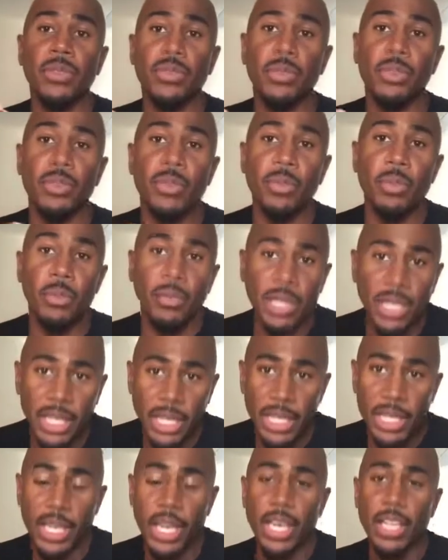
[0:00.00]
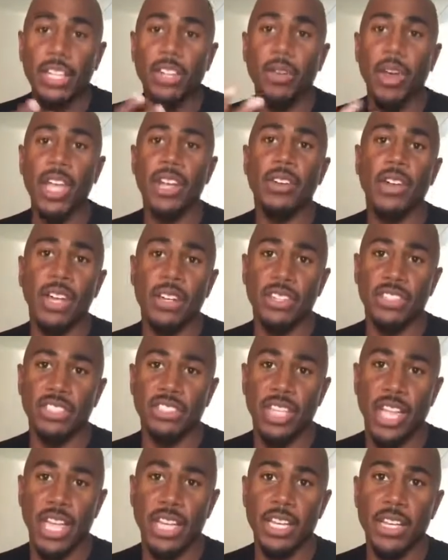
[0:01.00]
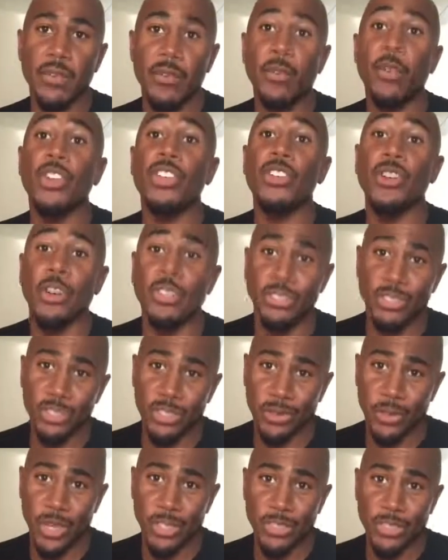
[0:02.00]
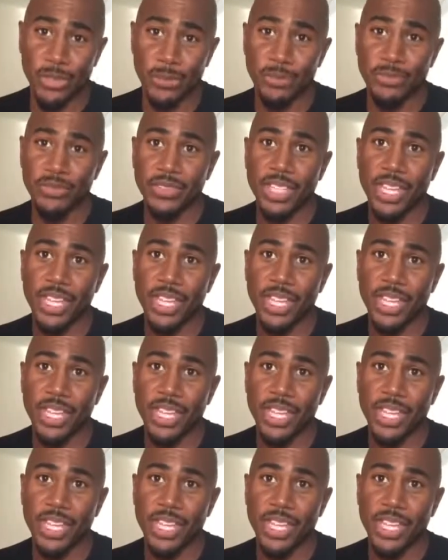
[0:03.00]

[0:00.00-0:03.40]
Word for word: through me greater understanding for your situation